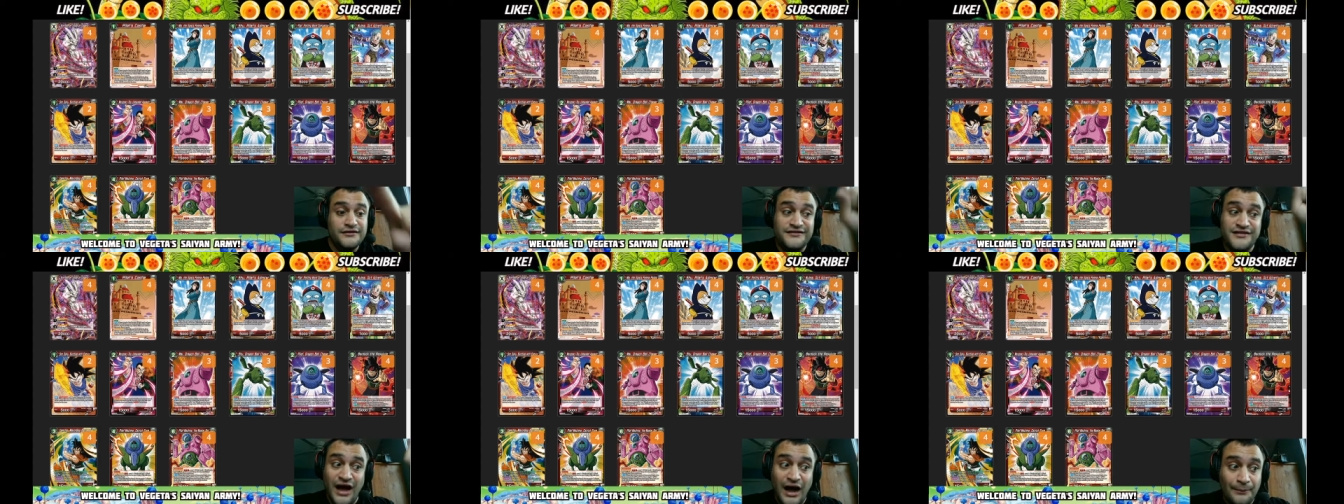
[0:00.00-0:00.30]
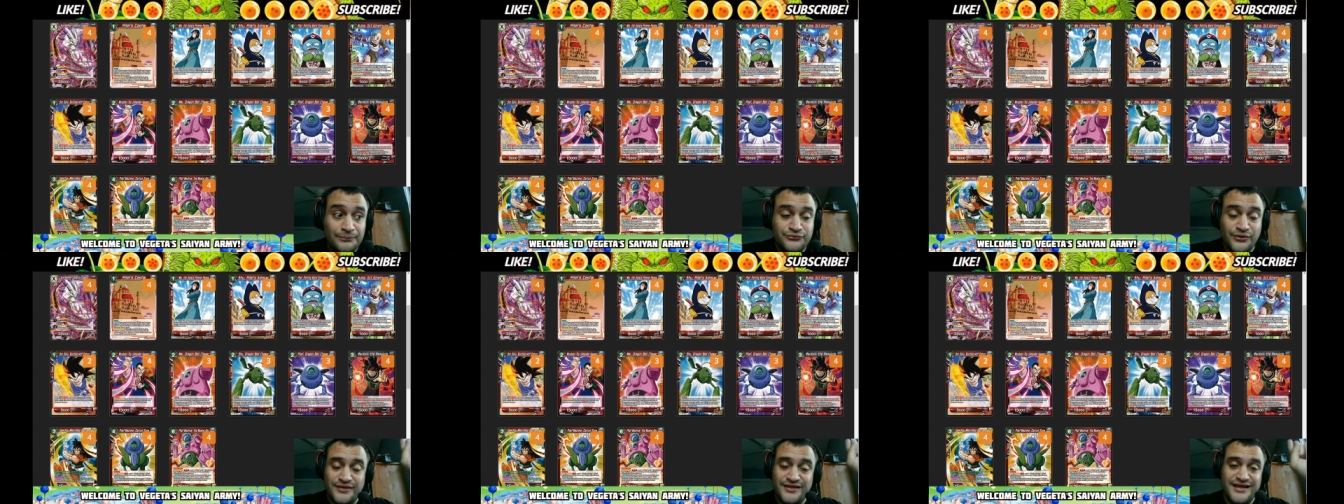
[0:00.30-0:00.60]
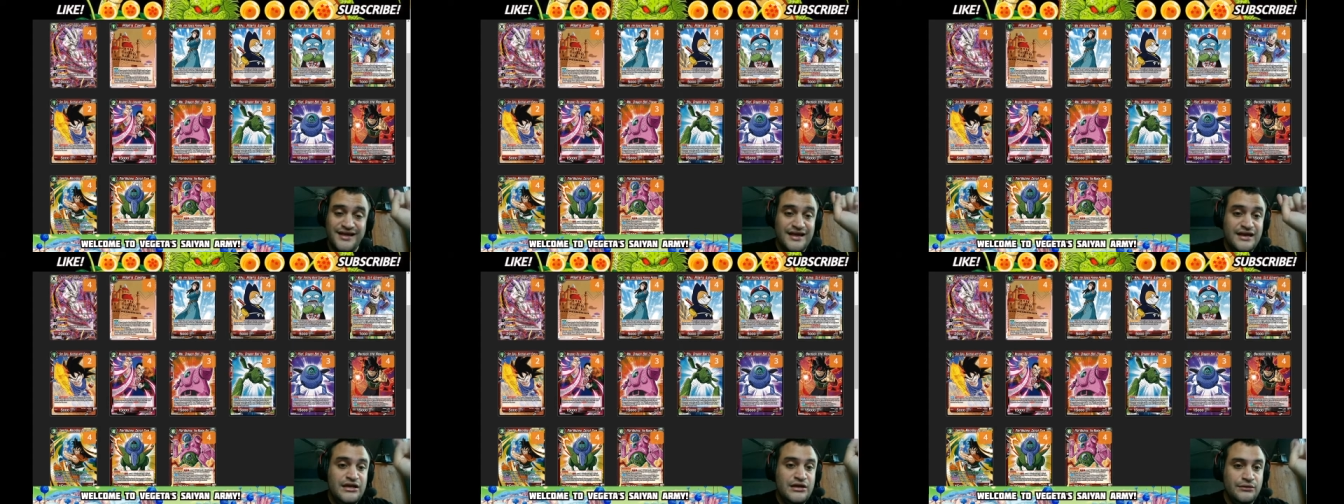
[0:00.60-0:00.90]
topped with
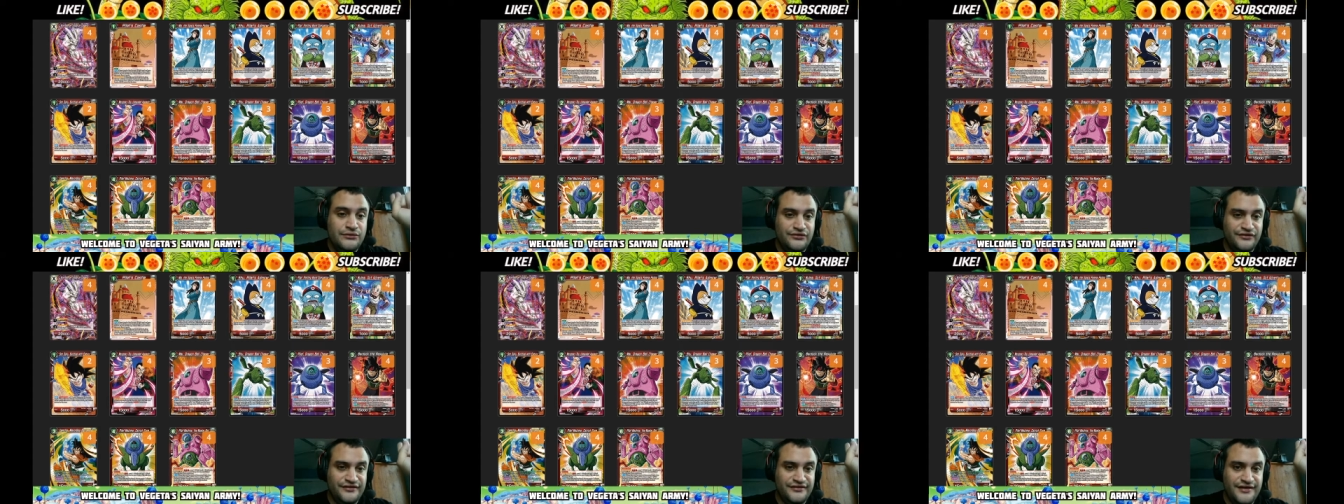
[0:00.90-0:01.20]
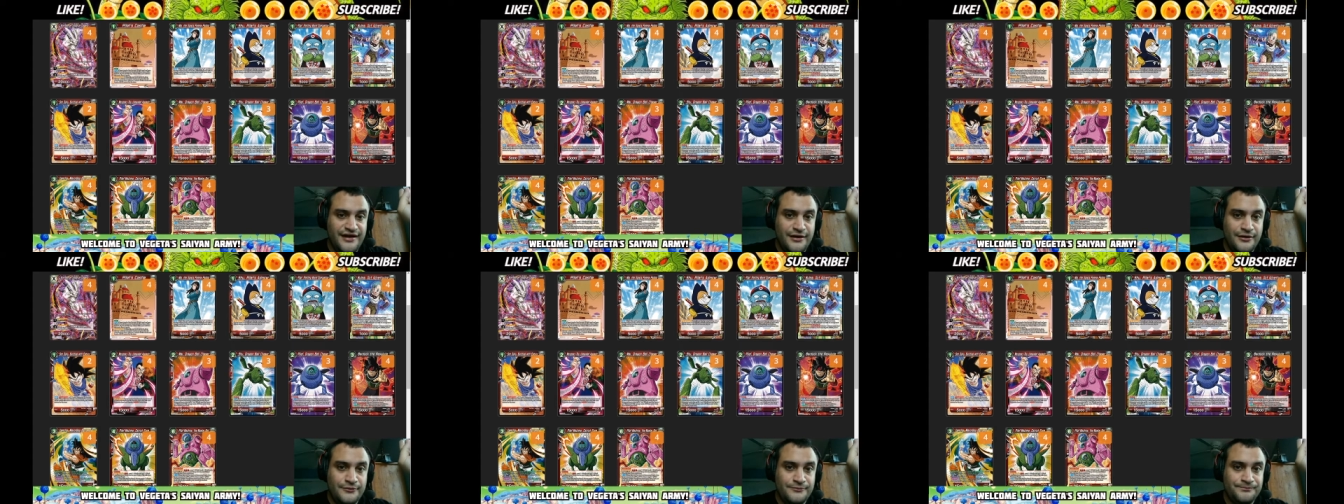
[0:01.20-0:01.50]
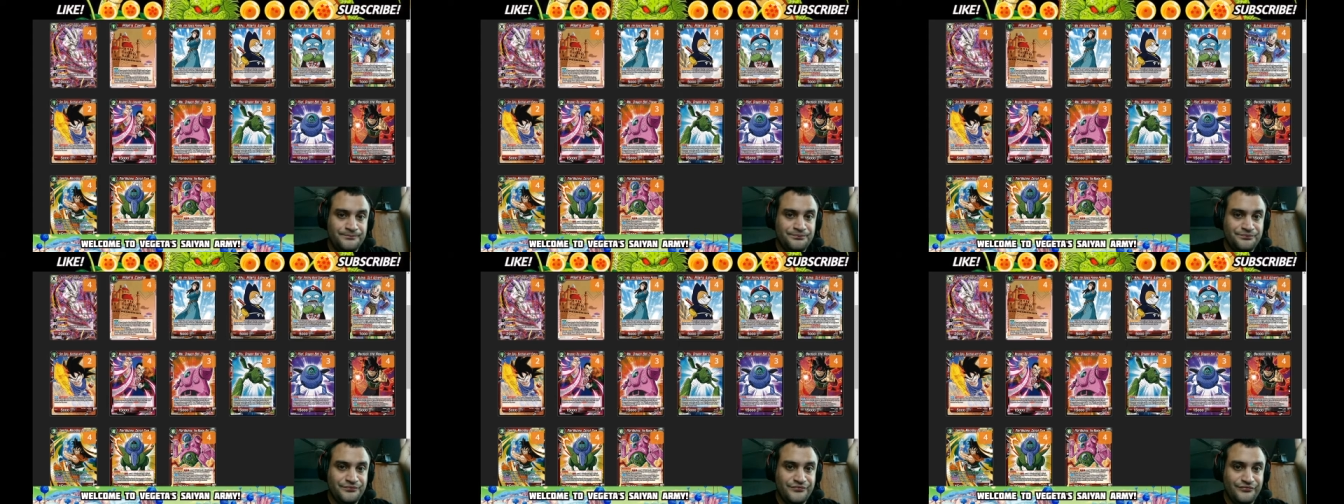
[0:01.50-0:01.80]
Ginyu just now,
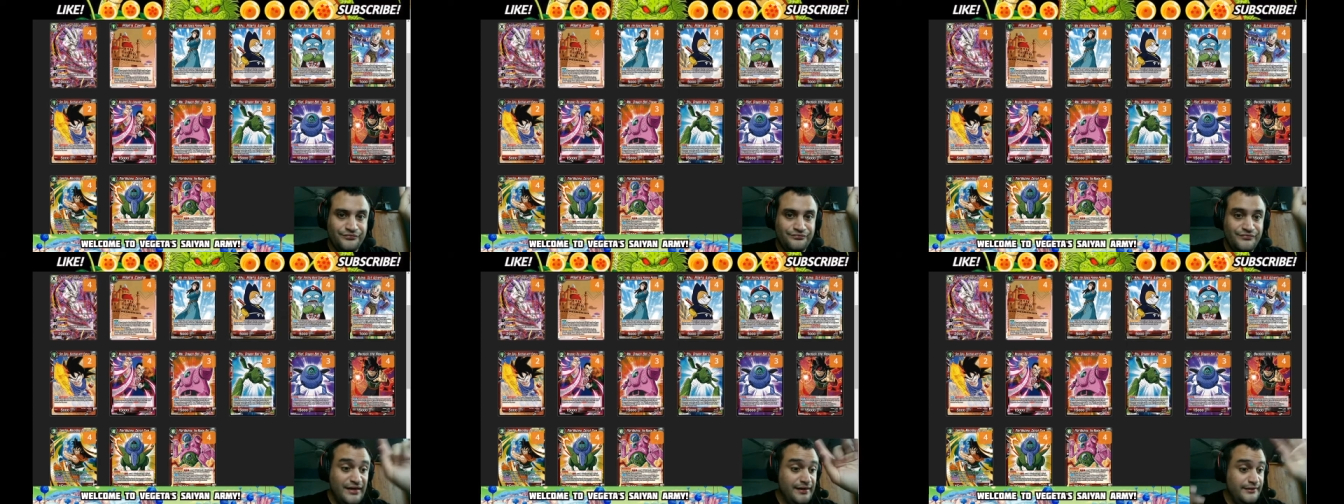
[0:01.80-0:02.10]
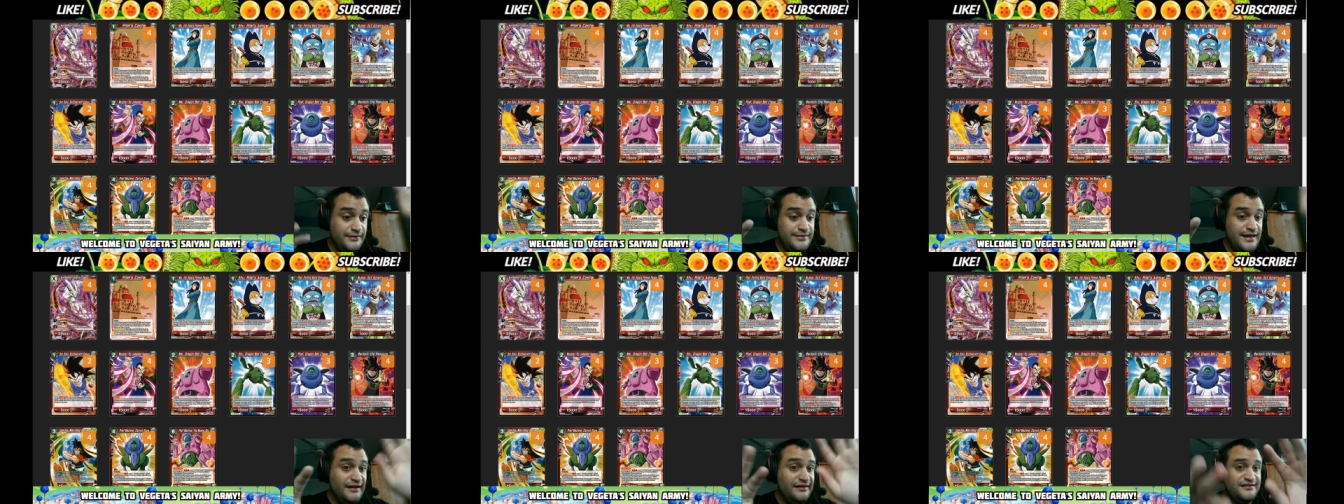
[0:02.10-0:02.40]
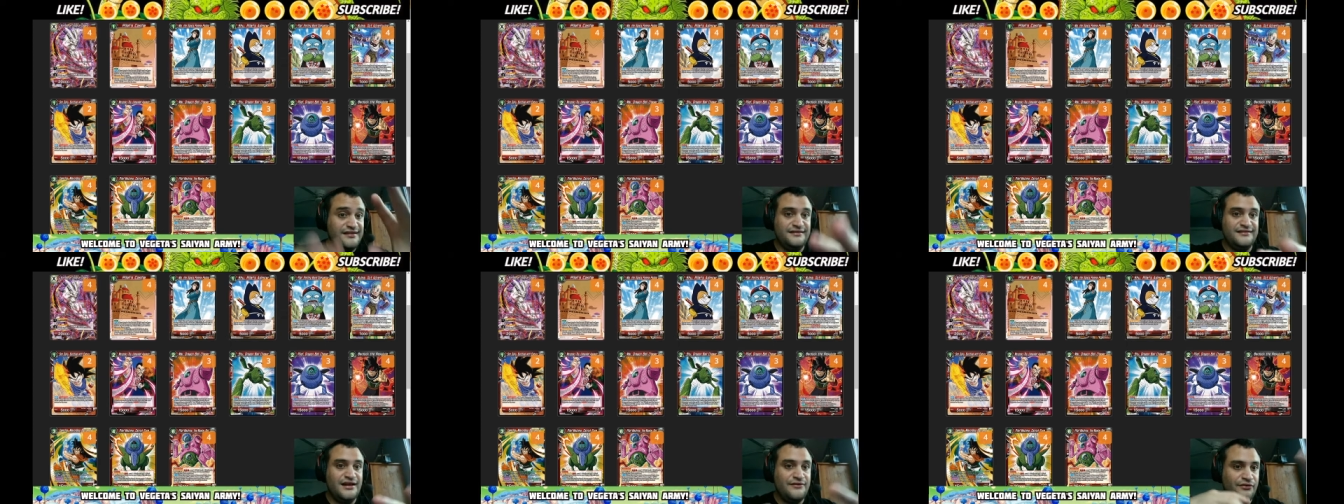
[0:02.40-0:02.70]
like not
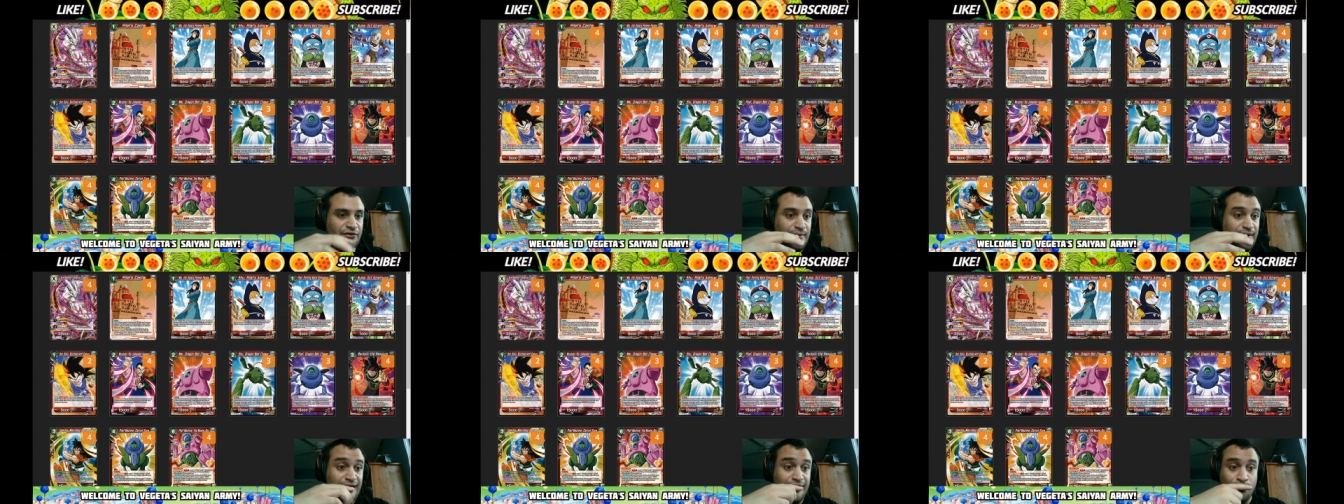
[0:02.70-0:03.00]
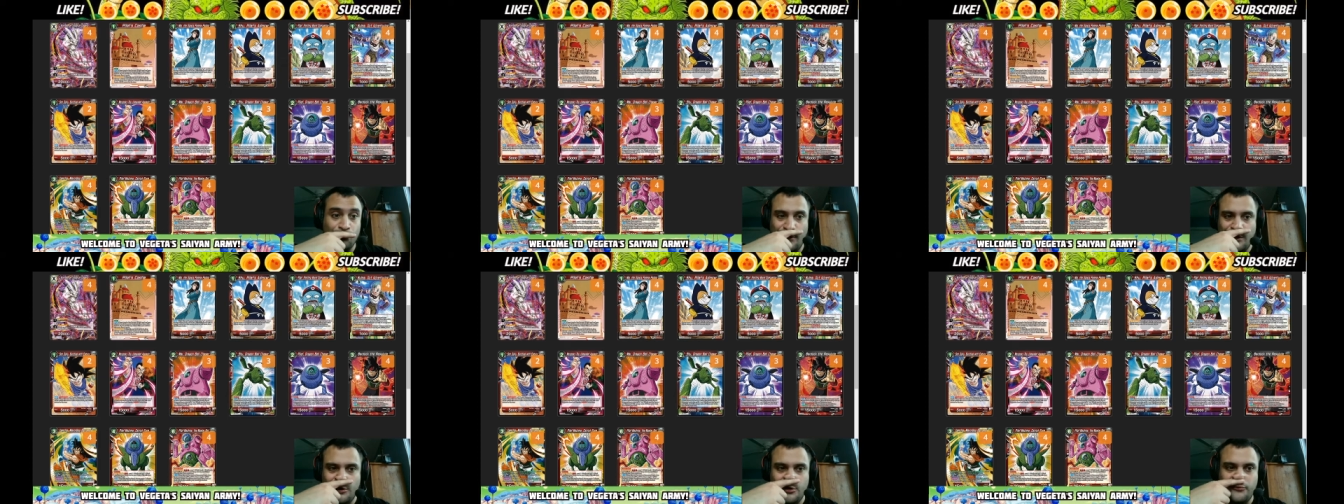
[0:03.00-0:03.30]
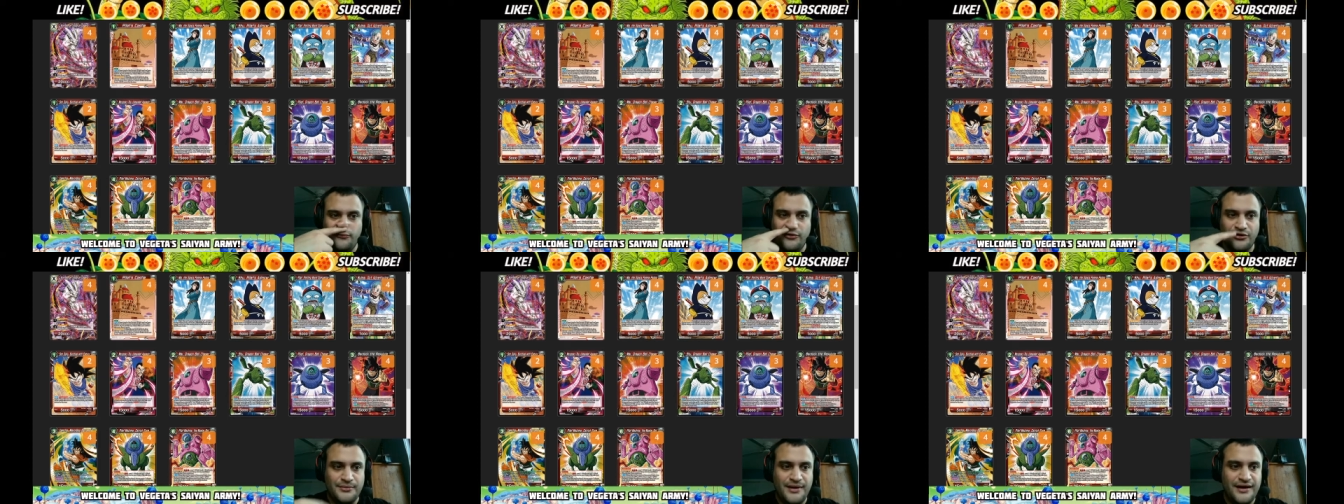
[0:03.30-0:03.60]
set 10 format, like regular
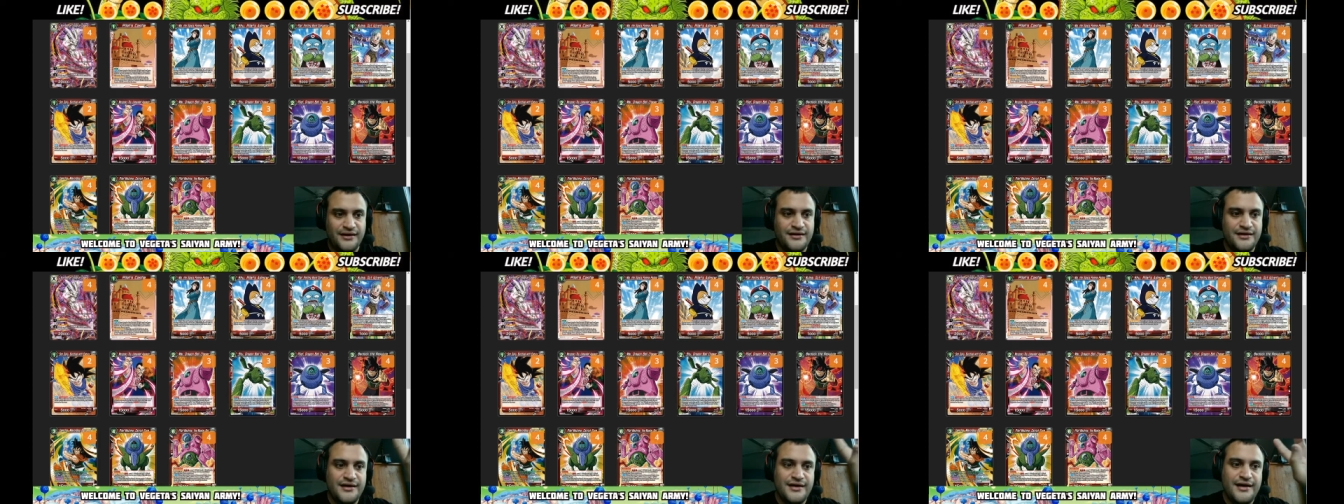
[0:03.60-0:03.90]
format,